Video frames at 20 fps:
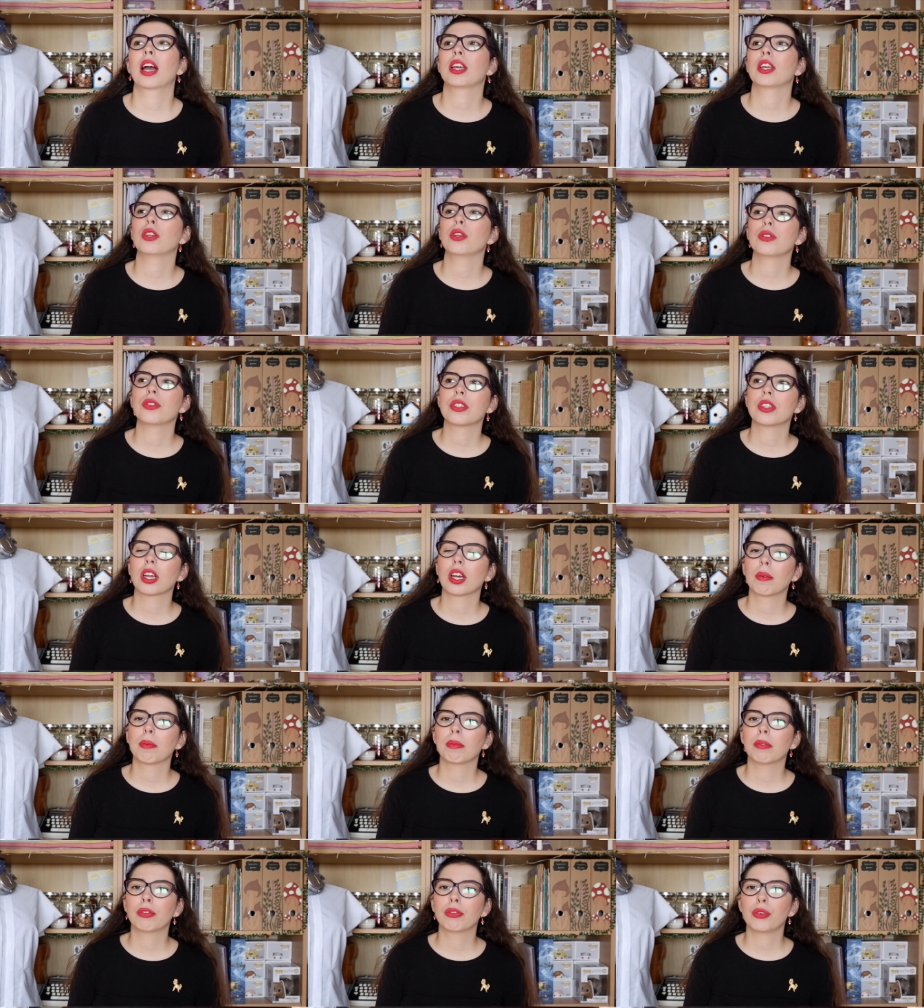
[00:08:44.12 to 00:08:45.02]
I use
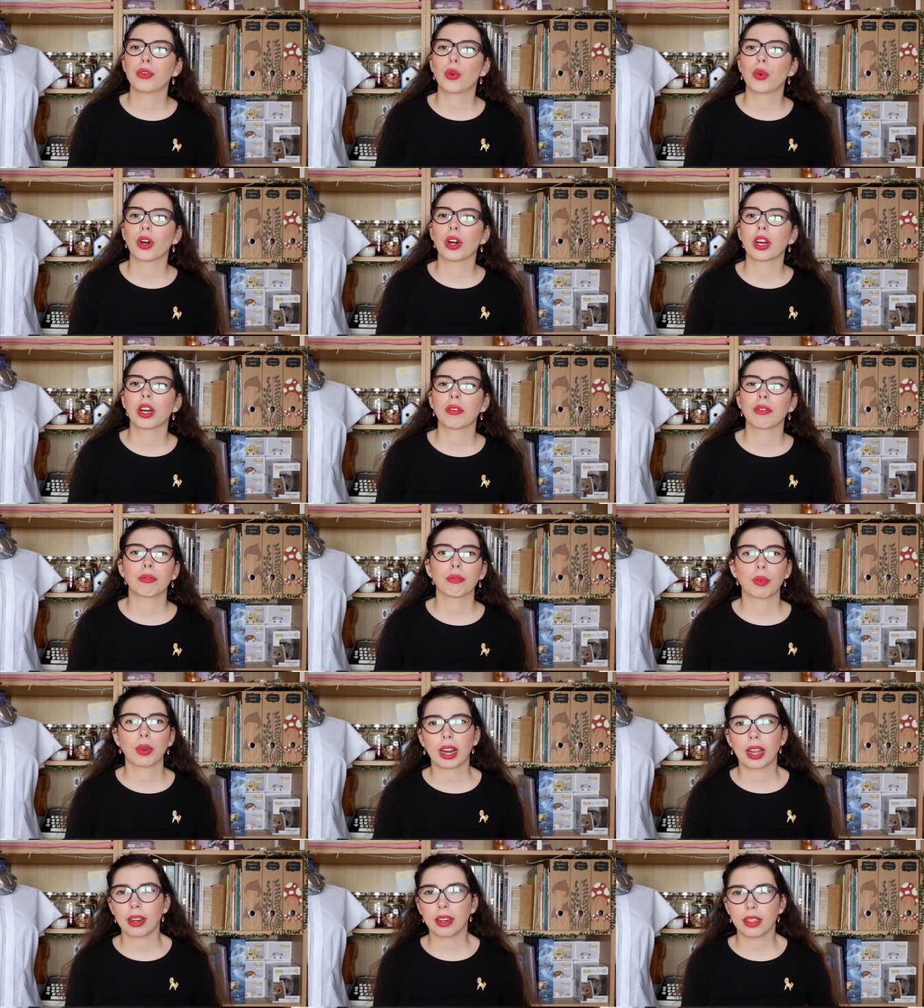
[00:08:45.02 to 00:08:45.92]
them for
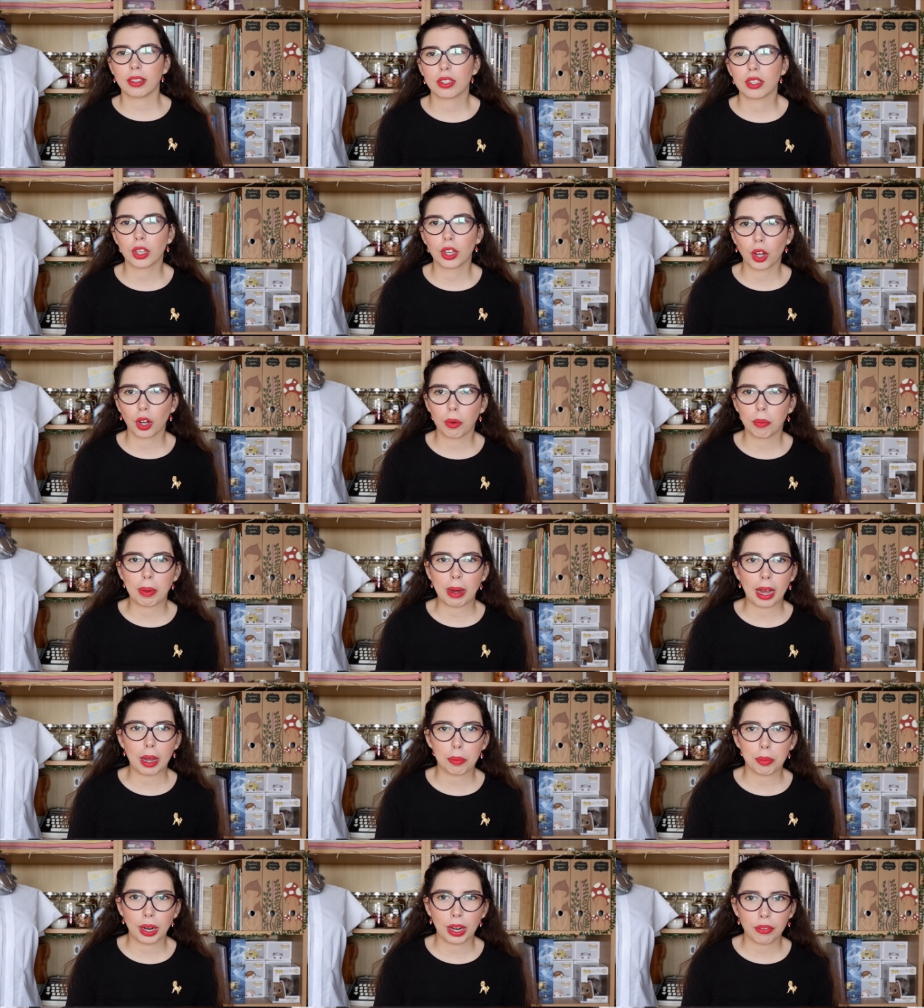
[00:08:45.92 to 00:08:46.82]
when I need to go
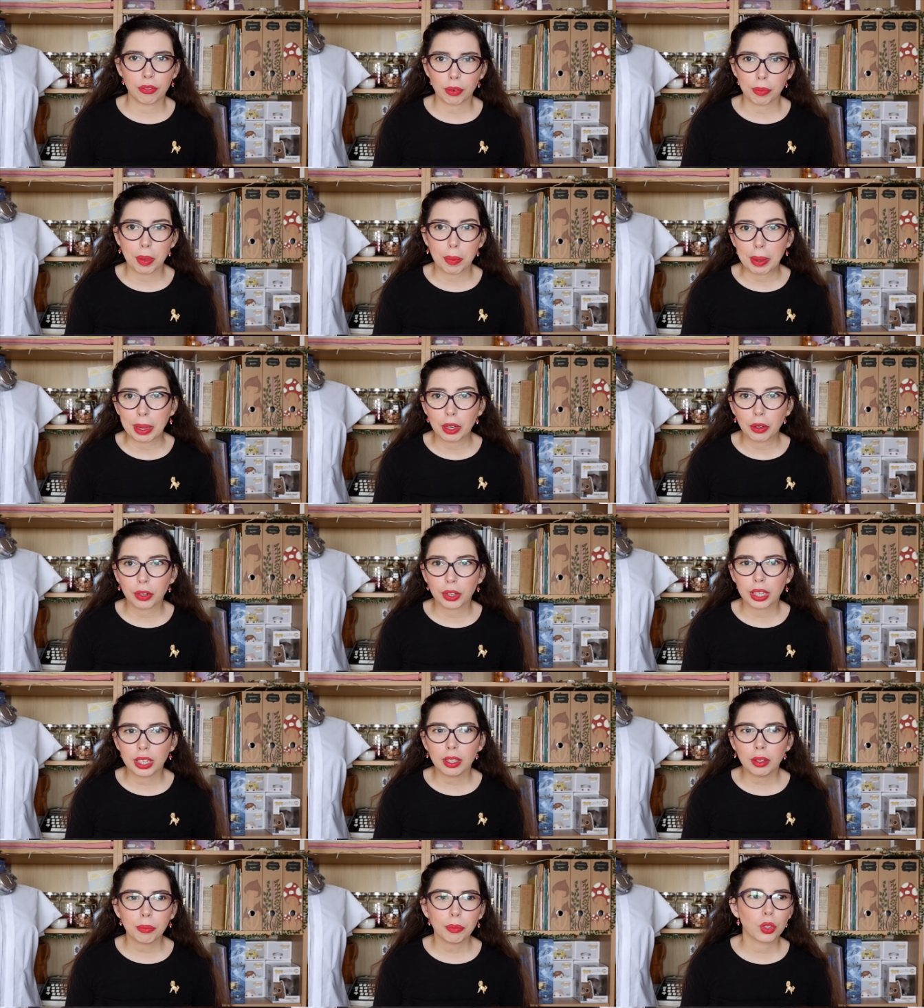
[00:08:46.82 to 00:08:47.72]
buy bread from the
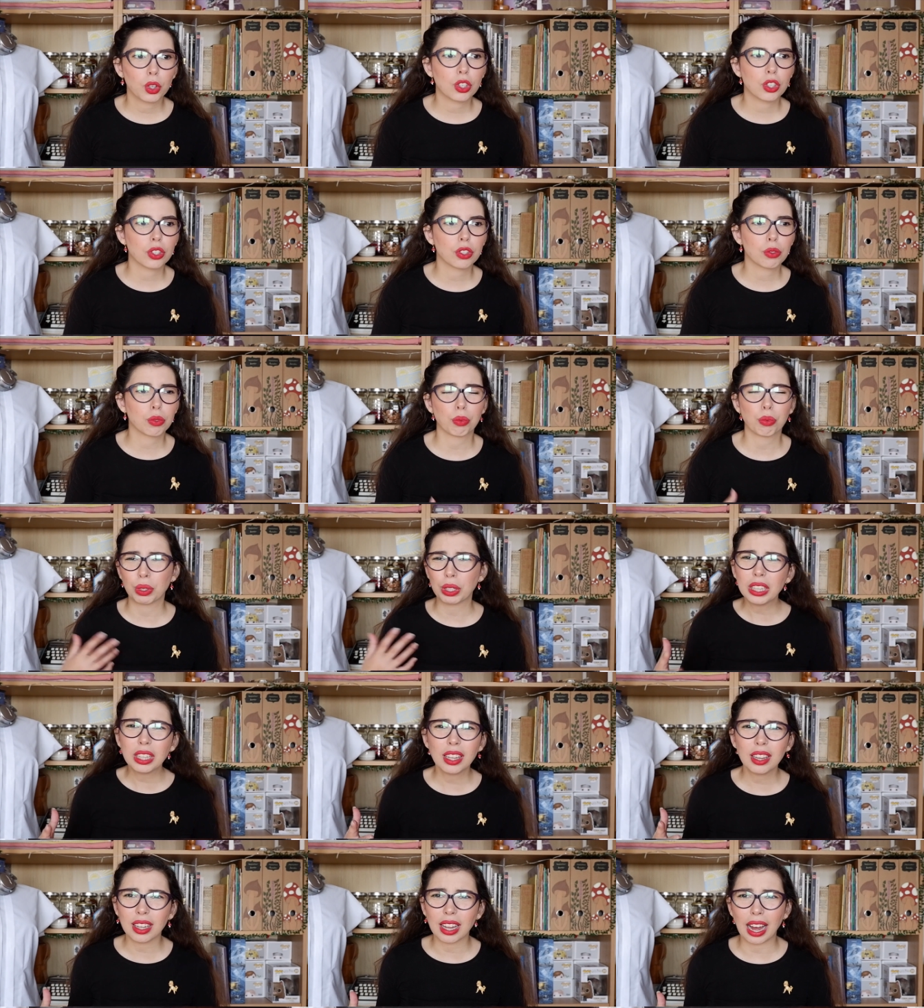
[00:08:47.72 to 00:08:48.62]
bakery, which is
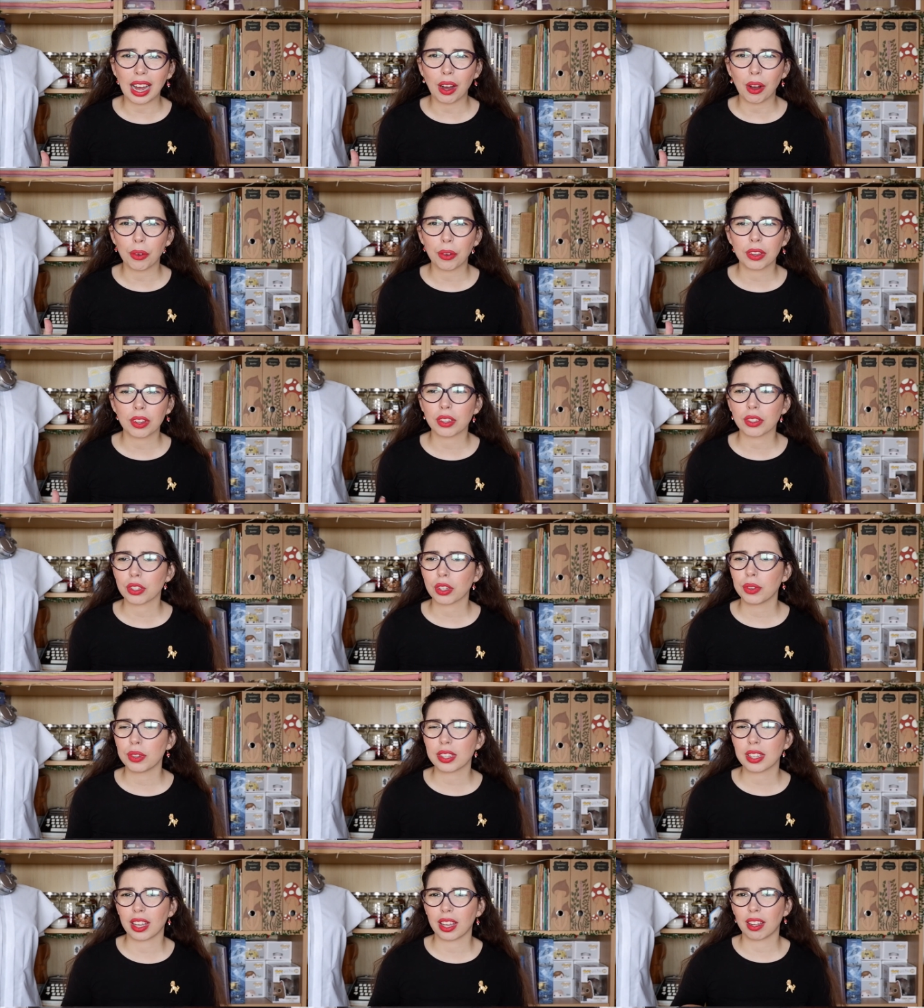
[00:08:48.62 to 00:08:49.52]
really loud. There's
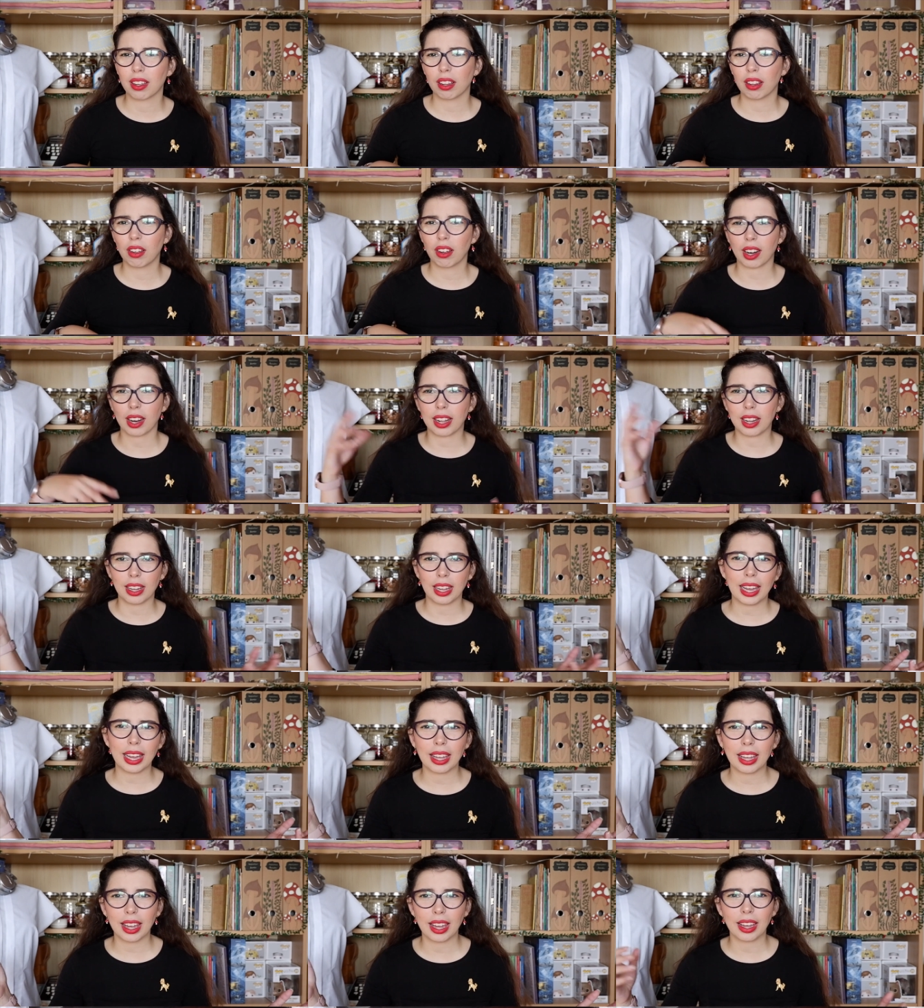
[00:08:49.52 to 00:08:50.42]
always like a lot of
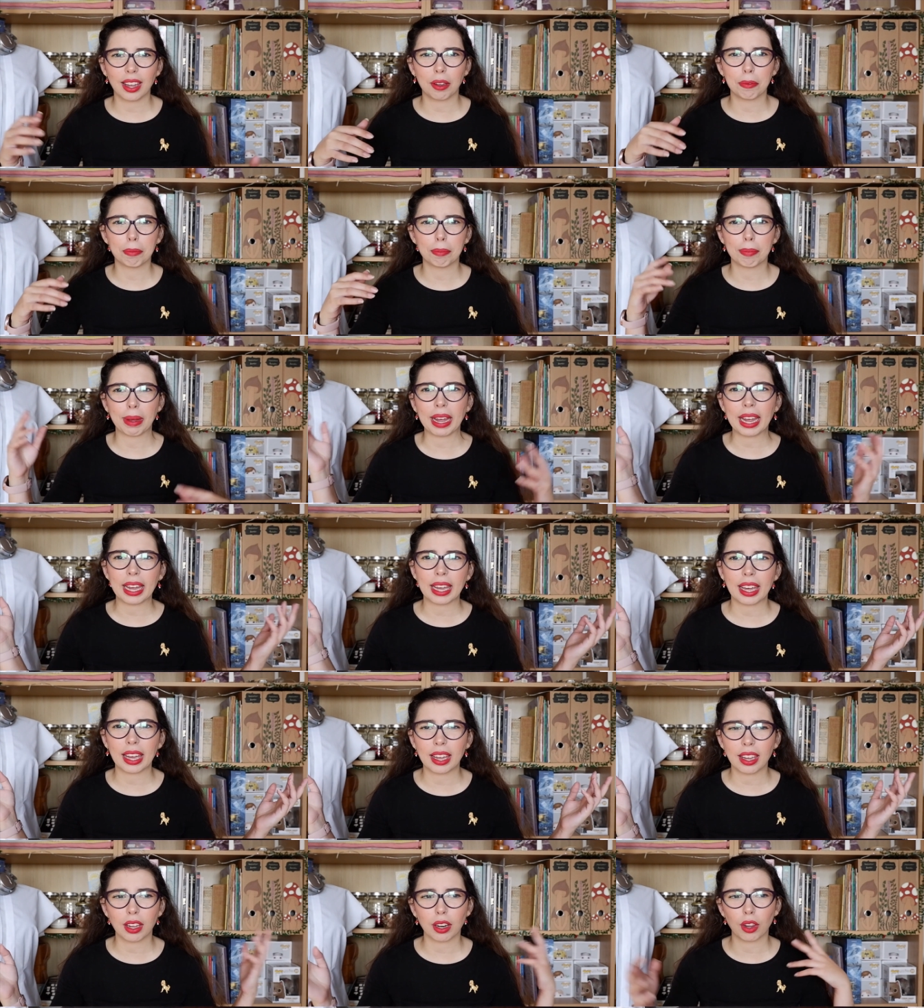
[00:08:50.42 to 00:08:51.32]
clanging and
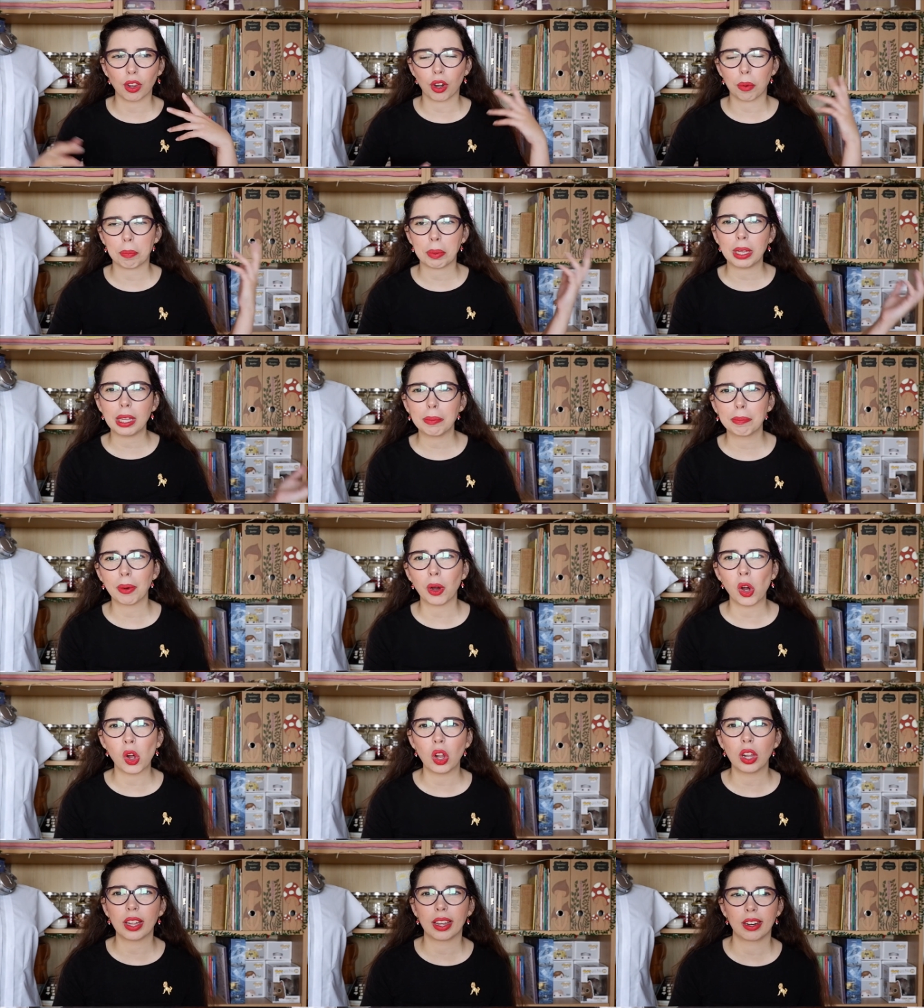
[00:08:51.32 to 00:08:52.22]
banging and a lot of
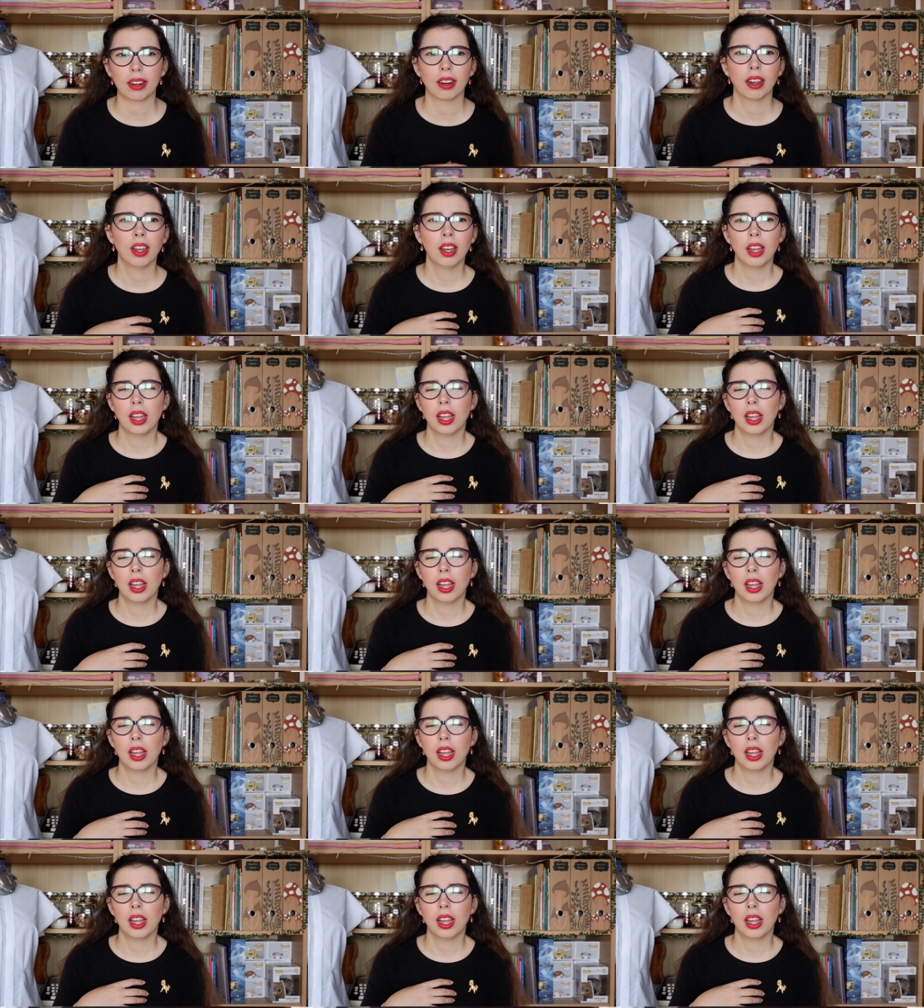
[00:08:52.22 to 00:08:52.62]
people, and